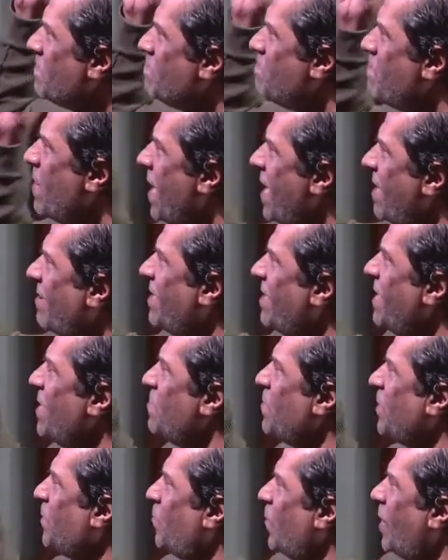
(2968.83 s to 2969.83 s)
Bearing
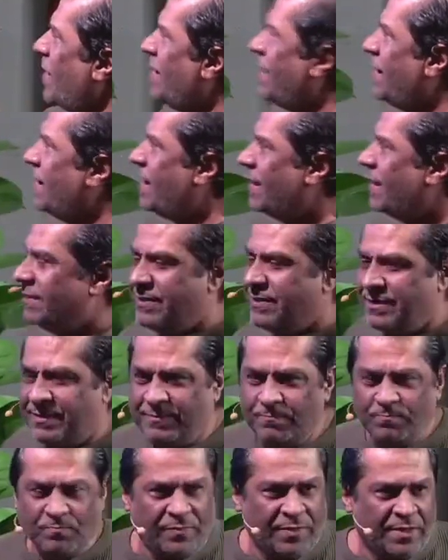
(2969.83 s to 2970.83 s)
with one another.
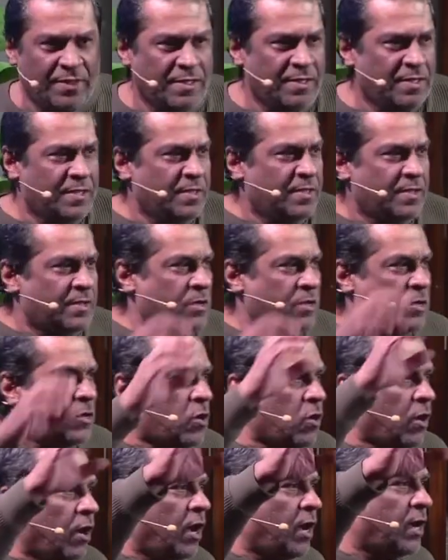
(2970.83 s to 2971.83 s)

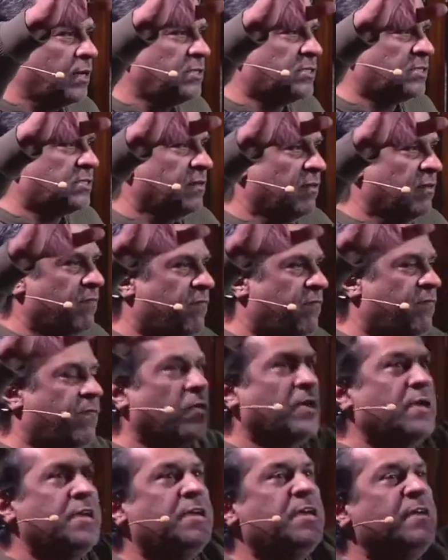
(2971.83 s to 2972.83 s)
God's
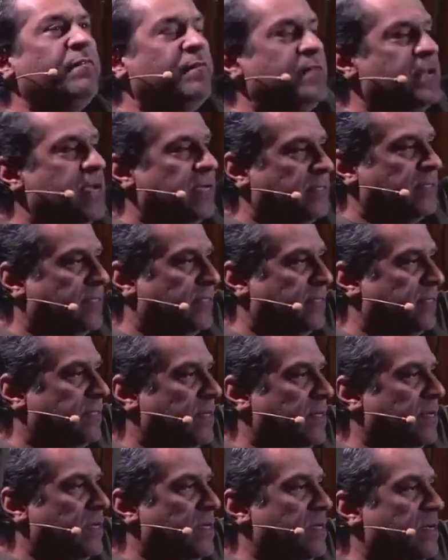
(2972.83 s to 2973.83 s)
forgiveness.
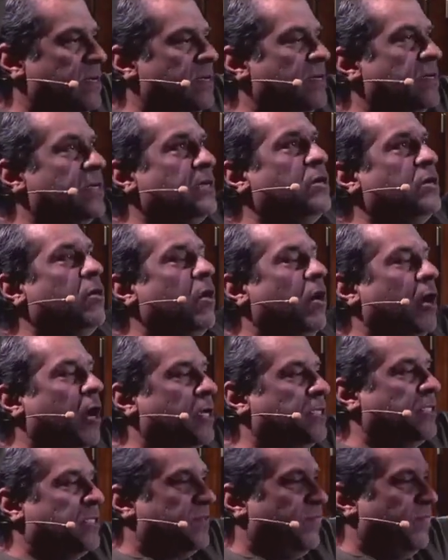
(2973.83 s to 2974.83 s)

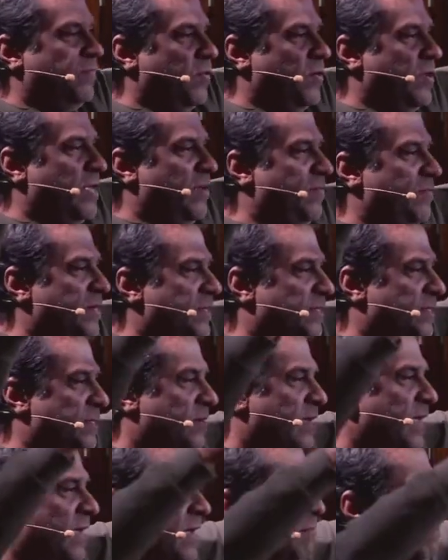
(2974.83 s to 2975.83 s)

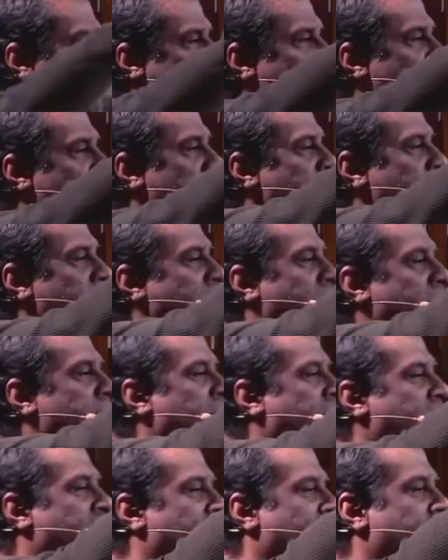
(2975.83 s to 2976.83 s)
Okay, come. Get
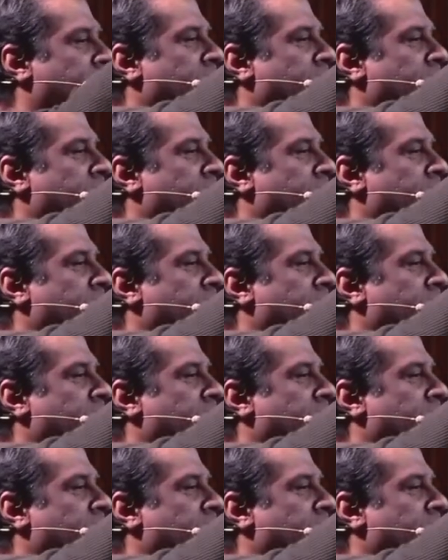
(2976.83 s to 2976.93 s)
back here.